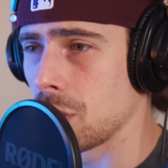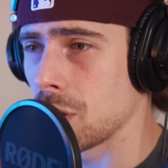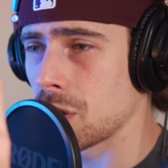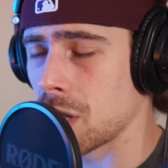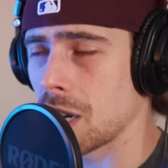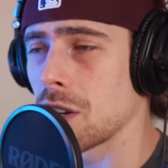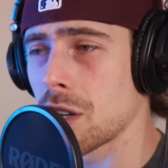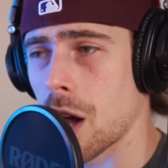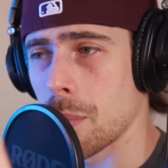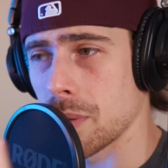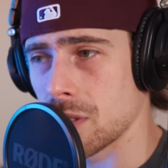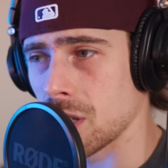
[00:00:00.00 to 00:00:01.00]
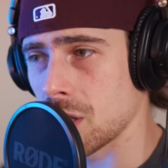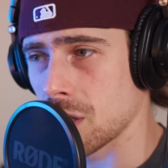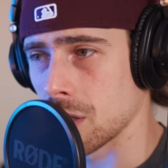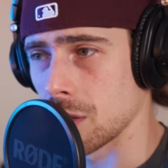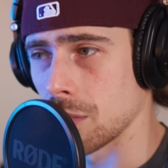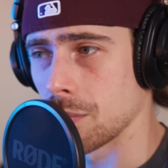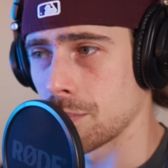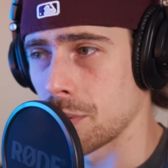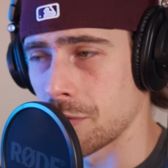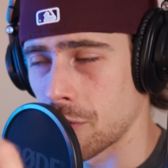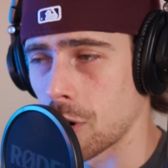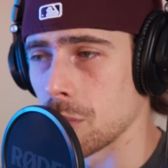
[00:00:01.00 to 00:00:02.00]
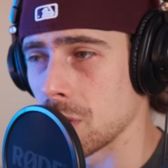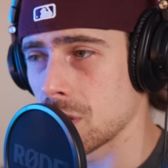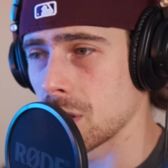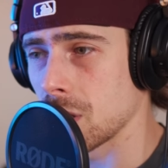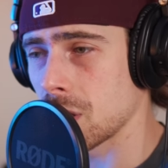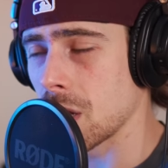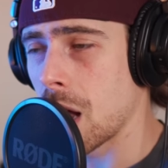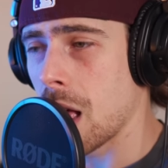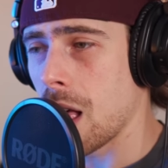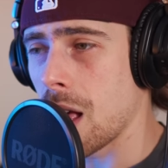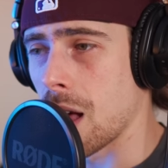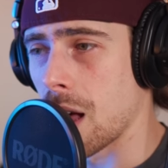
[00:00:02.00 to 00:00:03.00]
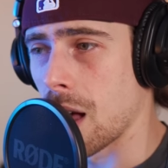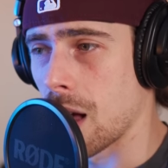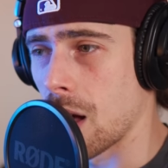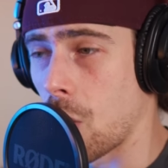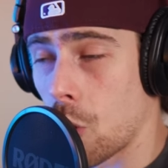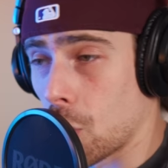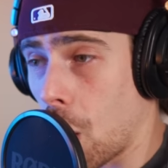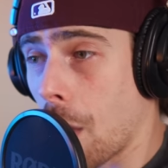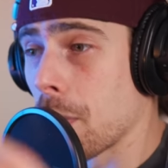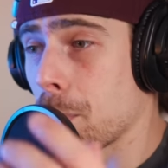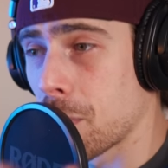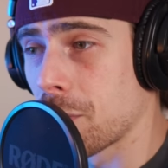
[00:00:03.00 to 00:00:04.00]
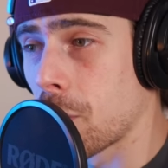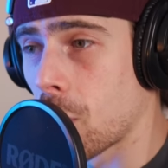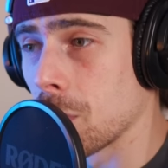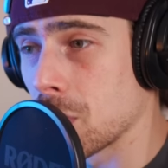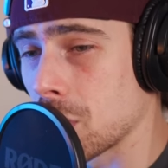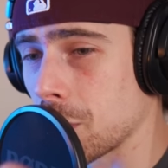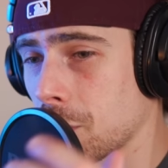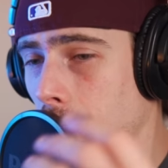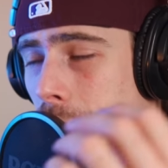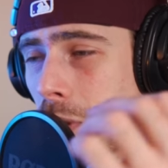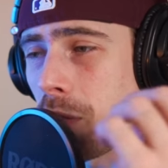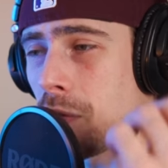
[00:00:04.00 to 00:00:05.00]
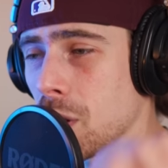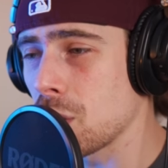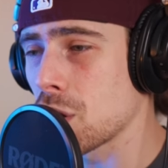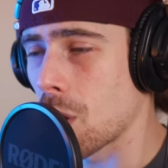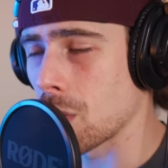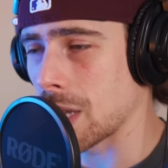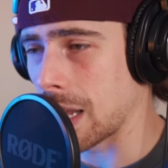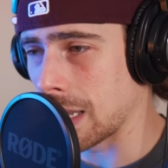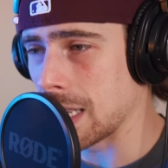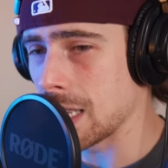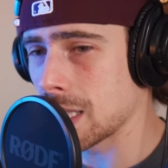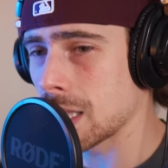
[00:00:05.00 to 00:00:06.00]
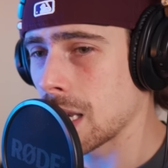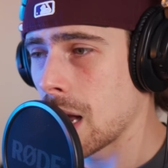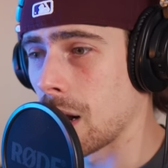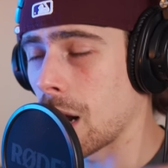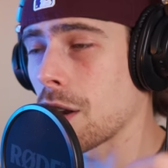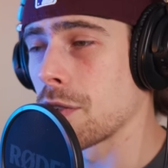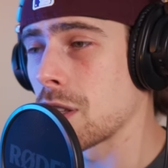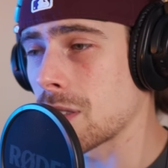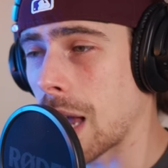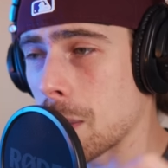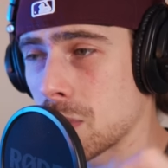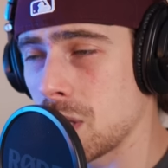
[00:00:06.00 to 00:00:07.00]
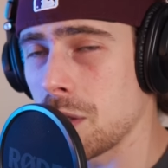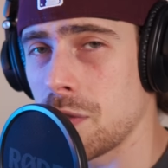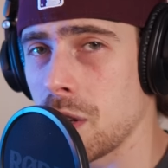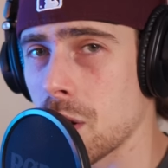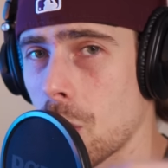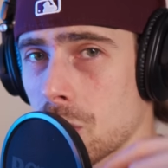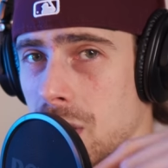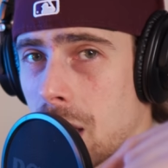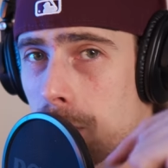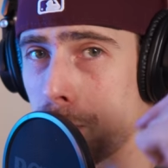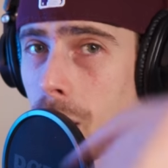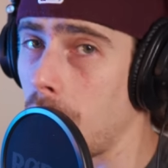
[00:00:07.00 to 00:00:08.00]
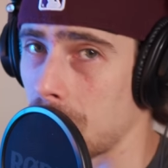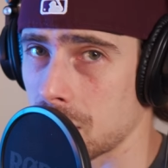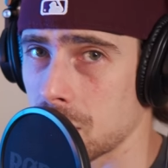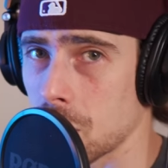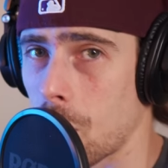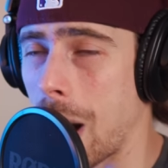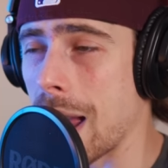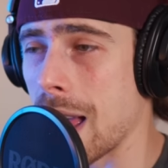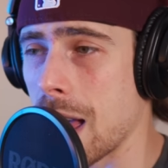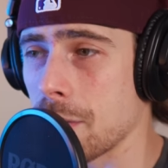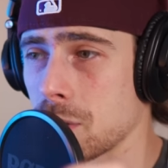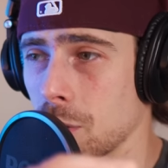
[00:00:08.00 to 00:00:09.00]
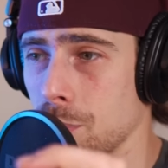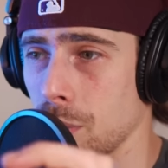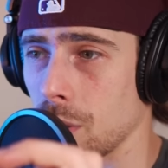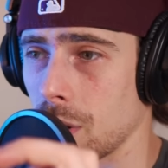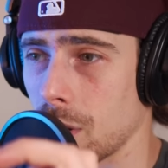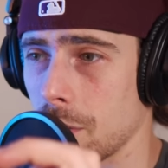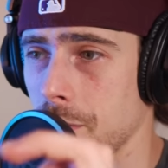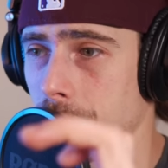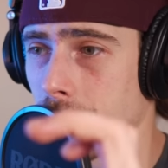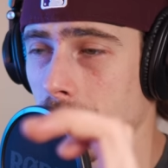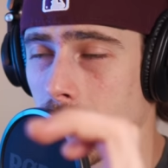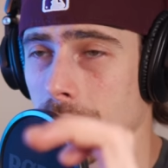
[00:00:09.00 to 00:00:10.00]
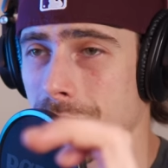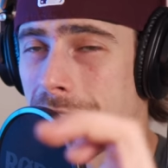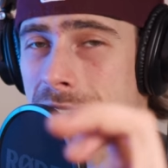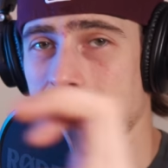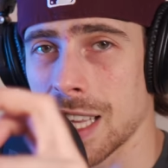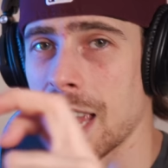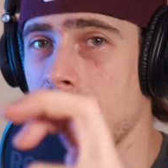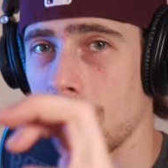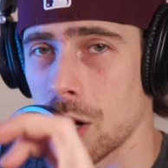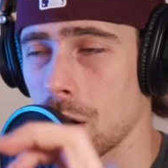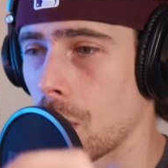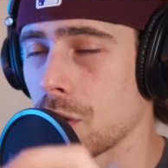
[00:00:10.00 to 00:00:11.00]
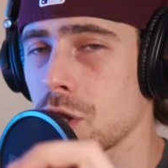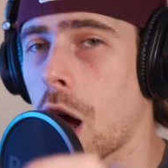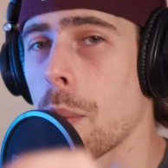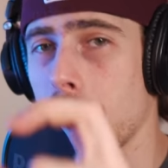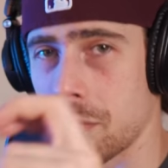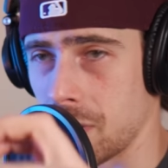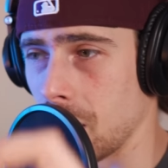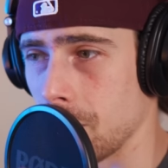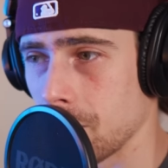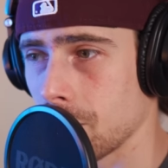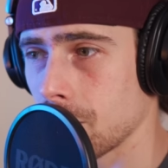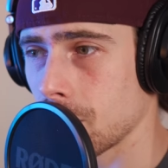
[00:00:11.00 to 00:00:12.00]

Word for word: to the singer competition performances, uh, or other performances from TV shows at least, a lot of the times these videos get blocked. So I have to put a, a text layer on top of it